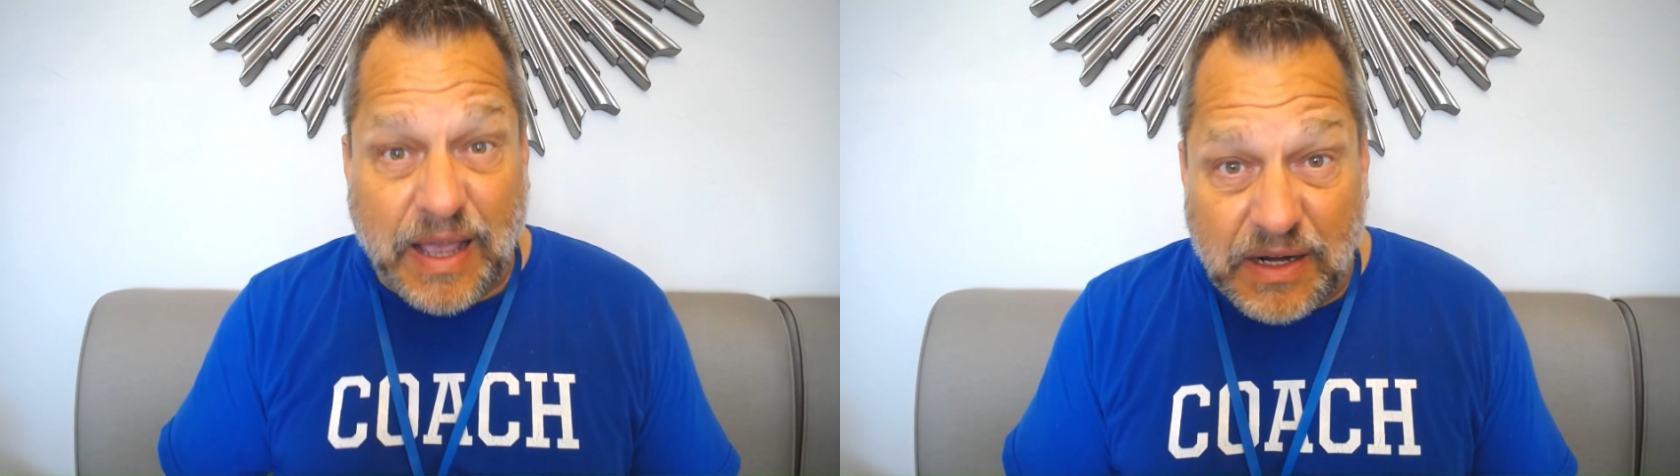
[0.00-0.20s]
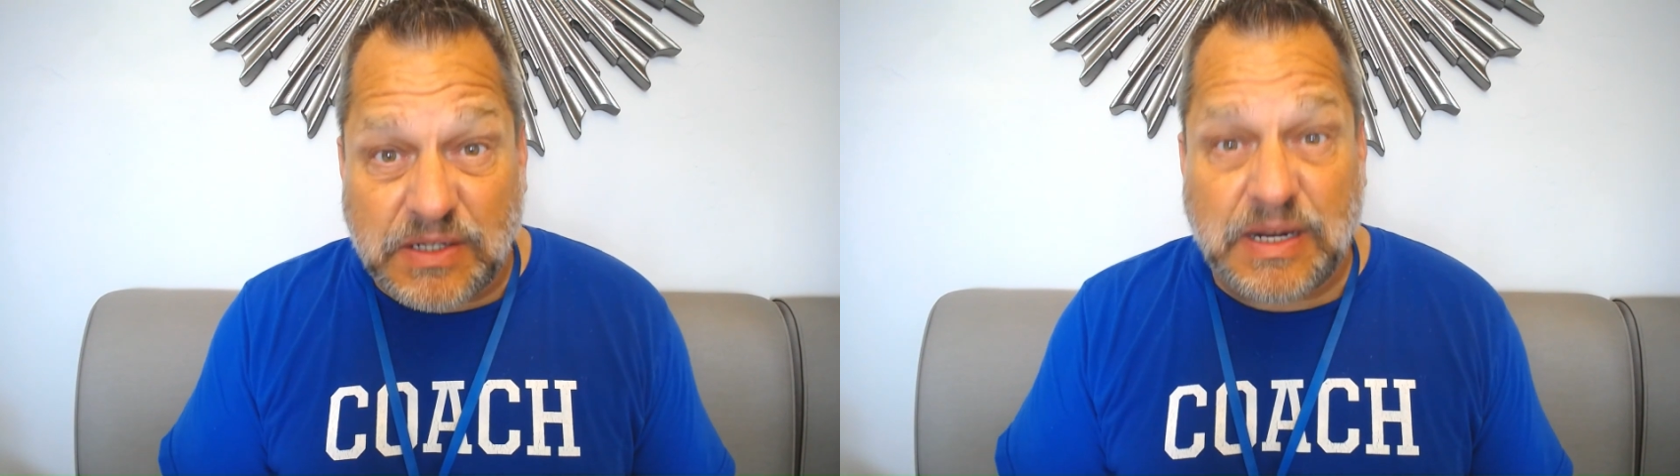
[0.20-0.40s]

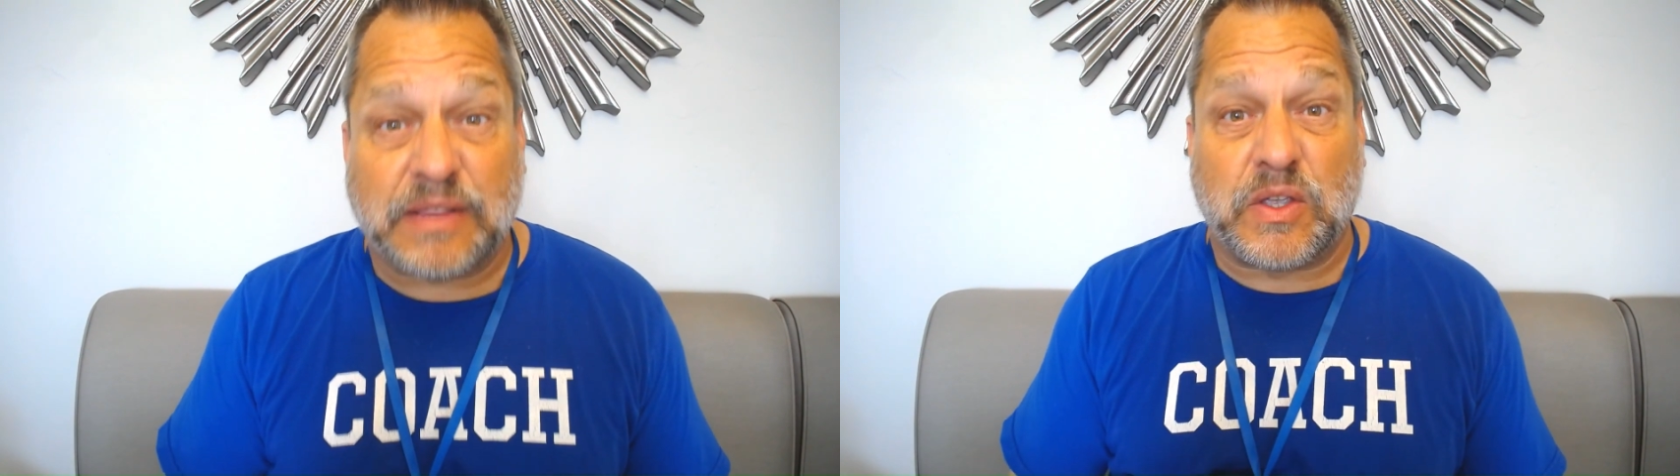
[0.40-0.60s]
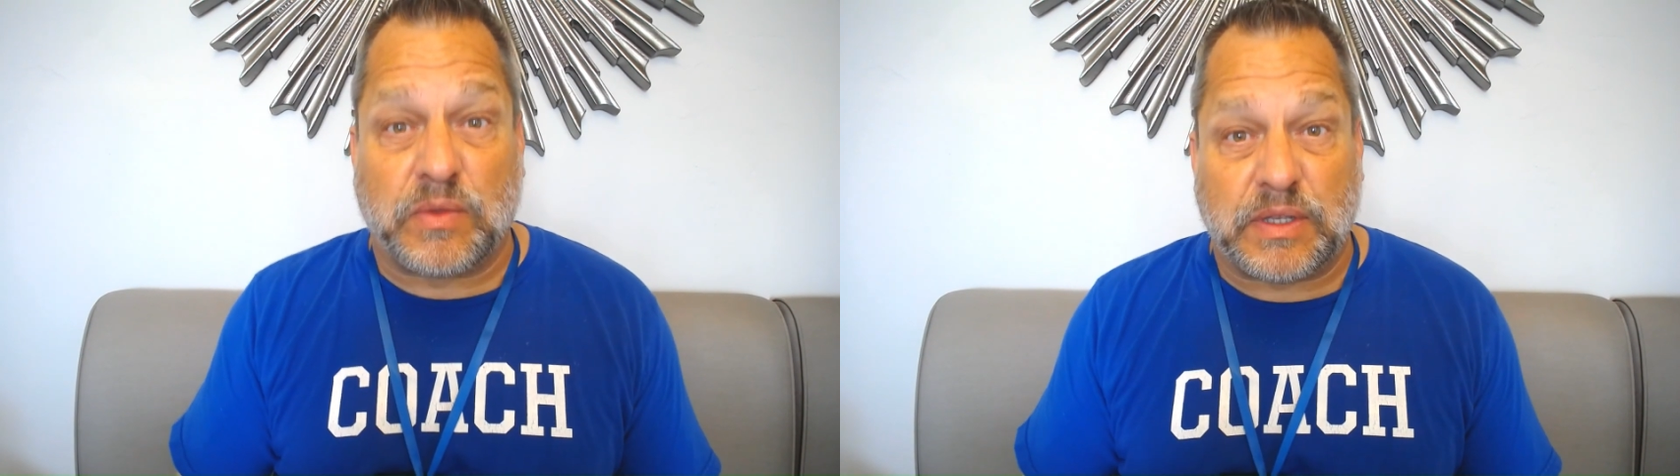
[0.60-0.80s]
is not
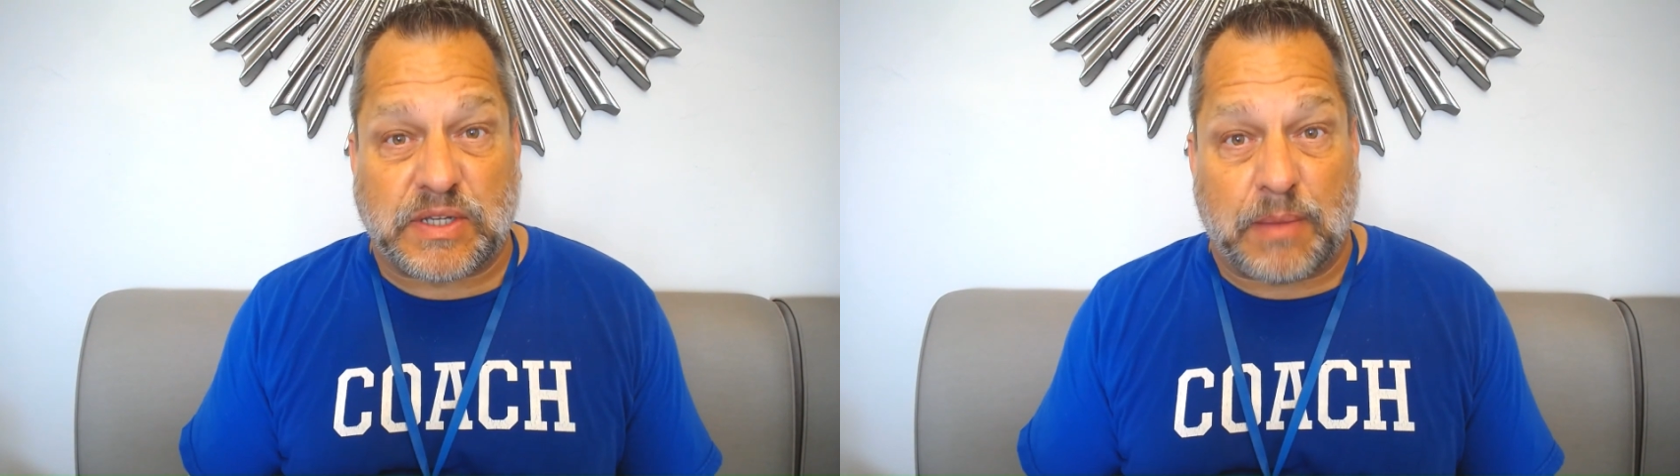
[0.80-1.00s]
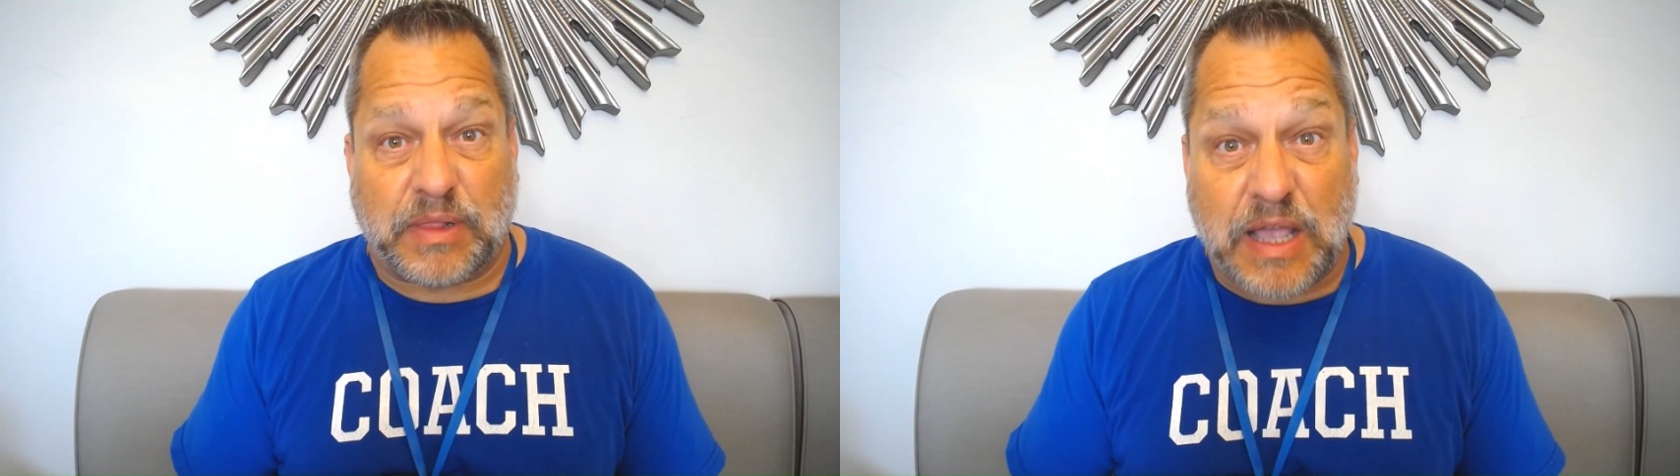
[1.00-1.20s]
the only
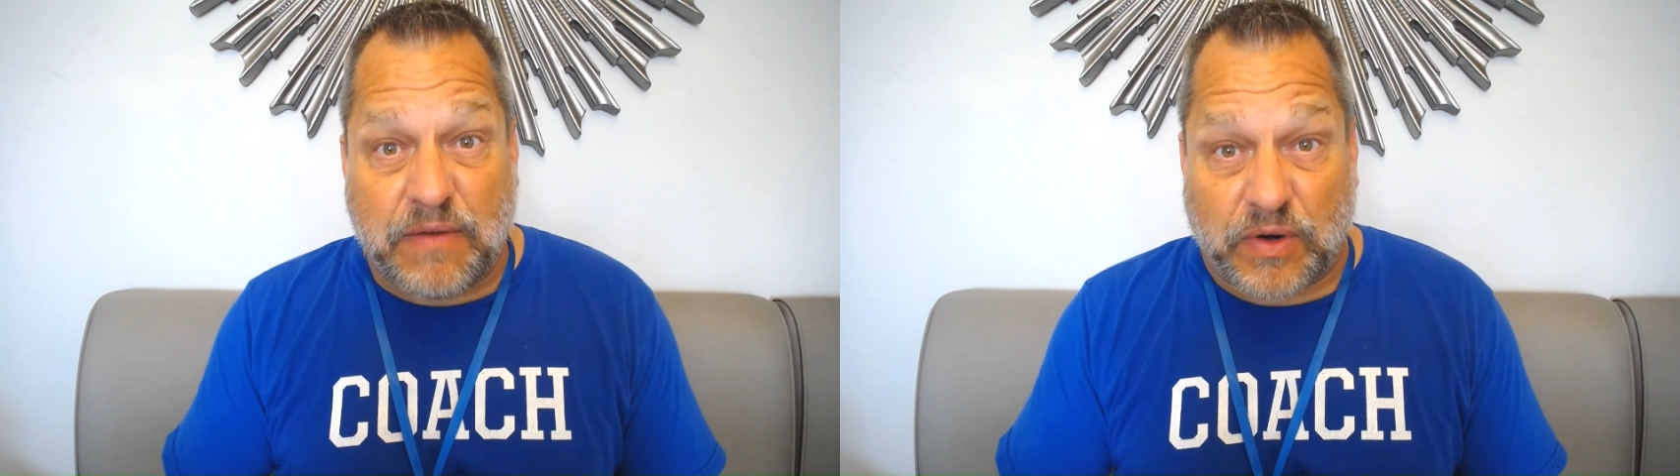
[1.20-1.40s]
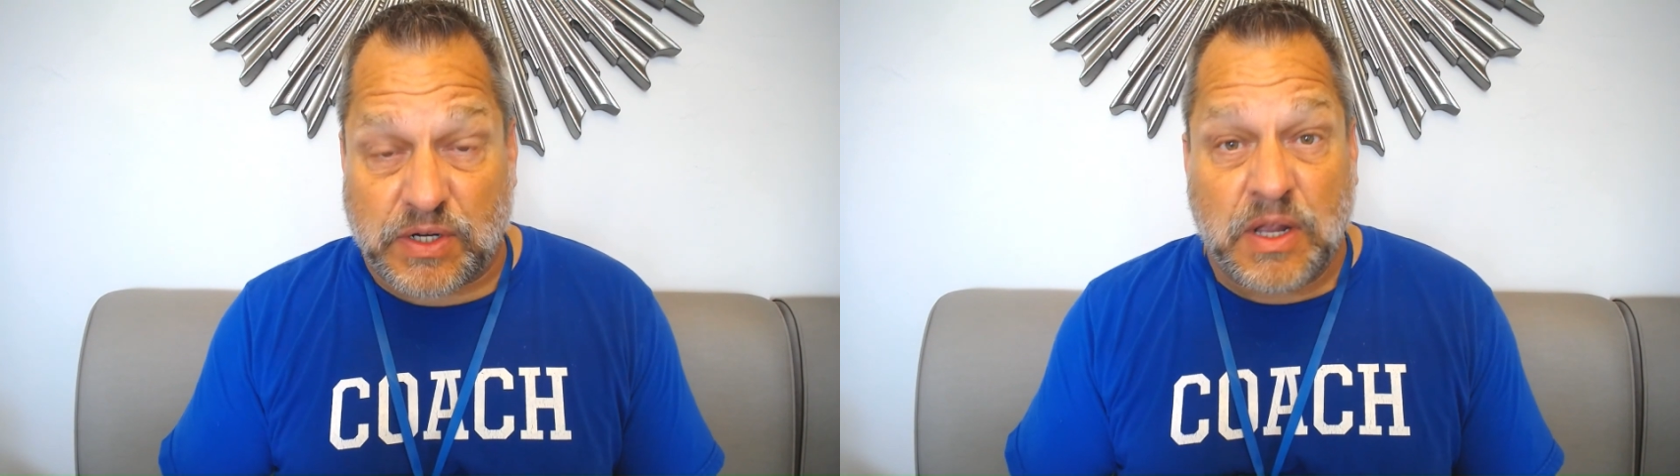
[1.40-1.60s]
type of
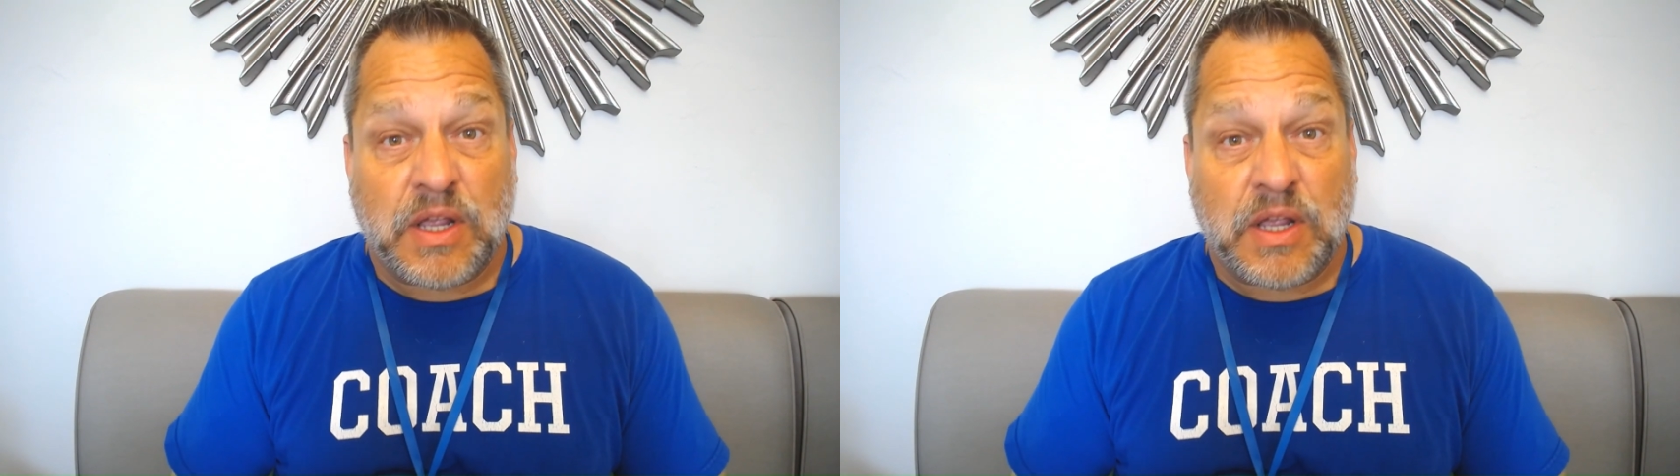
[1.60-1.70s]
leverage.